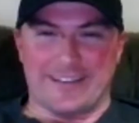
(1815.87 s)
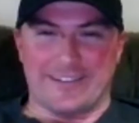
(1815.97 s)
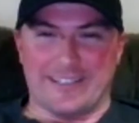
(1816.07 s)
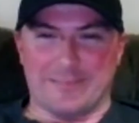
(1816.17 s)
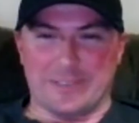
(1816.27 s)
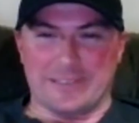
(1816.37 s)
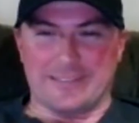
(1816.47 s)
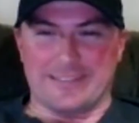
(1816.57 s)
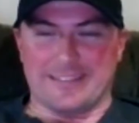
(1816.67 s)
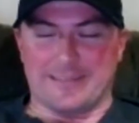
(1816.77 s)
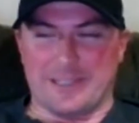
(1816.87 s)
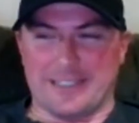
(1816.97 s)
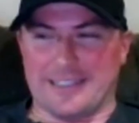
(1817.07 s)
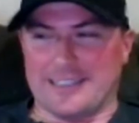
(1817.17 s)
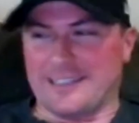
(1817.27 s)
there yet, but I
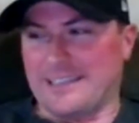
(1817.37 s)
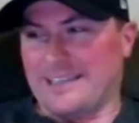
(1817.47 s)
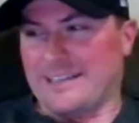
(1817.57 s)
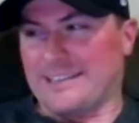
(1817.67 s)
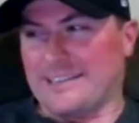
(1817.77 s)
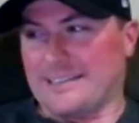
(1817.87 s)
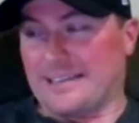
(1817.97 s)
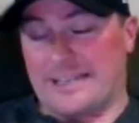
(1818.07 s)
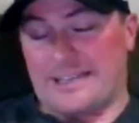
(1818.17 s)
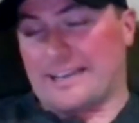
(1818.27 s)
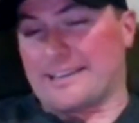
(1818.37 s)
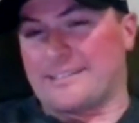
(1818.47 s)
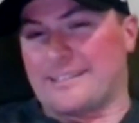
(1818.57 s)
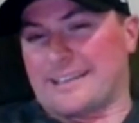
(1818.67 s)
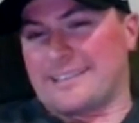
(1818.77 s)
mean, uh, I, I
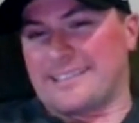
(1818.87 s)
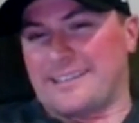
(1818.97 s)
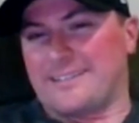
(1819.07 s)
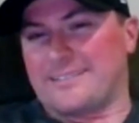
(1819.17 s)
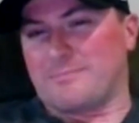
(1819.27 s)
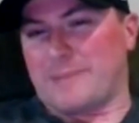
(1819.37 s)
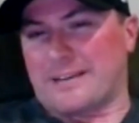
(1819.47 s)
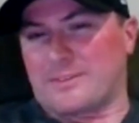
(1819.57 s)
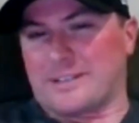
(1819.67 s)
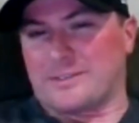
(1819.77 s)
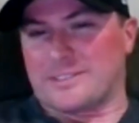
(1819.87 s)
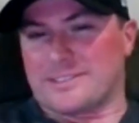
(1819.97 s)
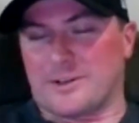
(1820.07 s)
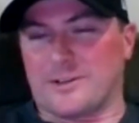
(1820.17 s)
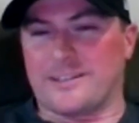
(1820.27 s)
can I can tell you back when I was
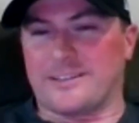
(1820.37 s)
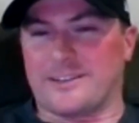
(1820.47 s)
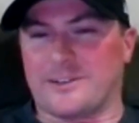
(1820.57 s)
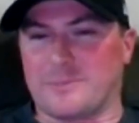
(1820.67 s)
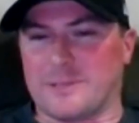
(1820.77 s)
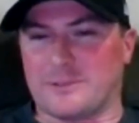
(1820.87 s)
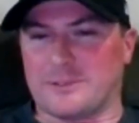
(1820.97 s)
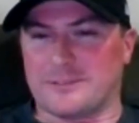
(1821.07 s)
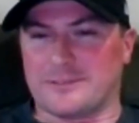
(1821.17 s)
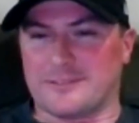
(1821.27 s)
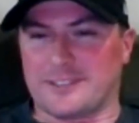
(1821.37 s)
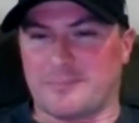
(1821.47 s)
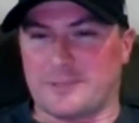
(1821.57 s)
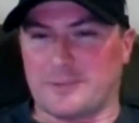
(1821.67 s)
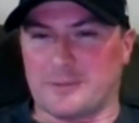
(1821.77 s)
starting, you know, and people you know,
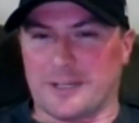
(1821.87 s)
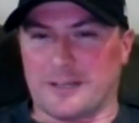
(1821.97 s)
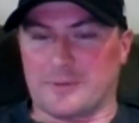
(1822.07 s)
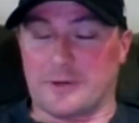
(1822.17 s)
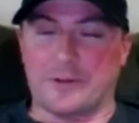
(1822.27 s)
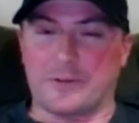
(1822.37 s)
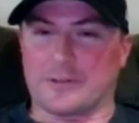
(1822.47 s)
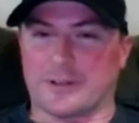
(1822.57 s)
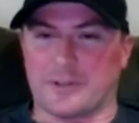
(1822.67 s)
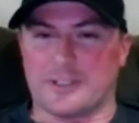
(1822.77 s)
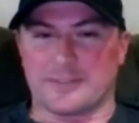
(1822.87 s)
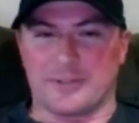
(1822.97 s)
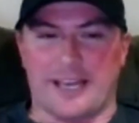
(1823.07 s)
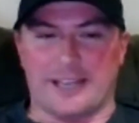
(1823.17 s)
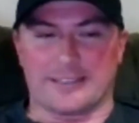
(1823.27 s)
people around Roanoke where I was would
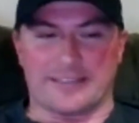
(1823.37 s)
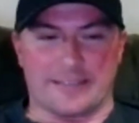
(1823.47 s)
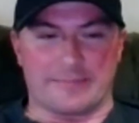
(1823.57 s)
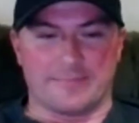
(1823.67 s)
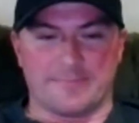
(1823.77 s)
ask like